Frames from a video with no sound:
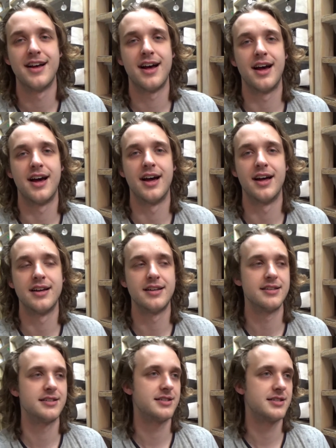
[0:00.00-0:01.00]
Uh,
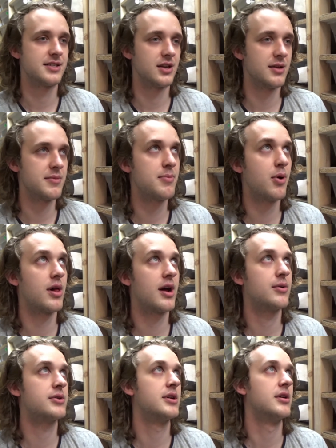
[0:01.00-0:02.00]
so let me pull
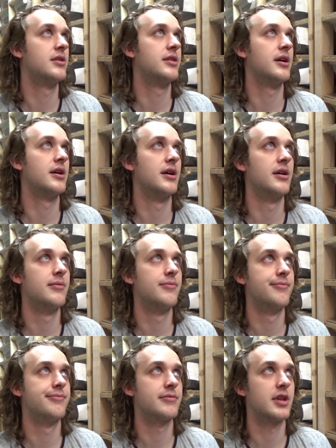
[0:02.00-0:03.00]
out the
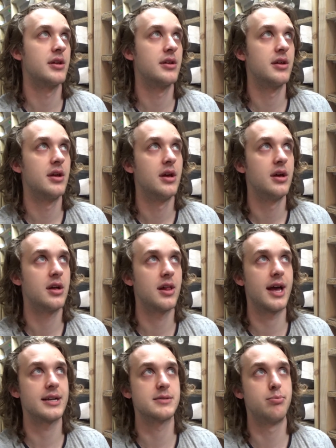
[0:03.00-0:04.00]

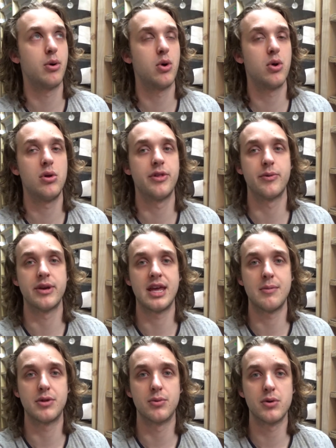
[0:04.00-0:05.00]
glass bowl that we
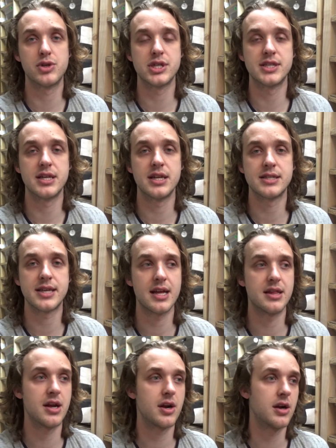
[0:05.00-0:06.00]
keep the roaches in
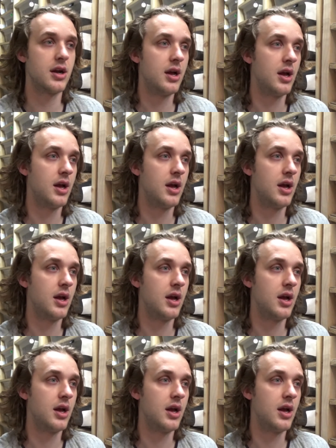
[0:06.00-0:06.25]
inside there.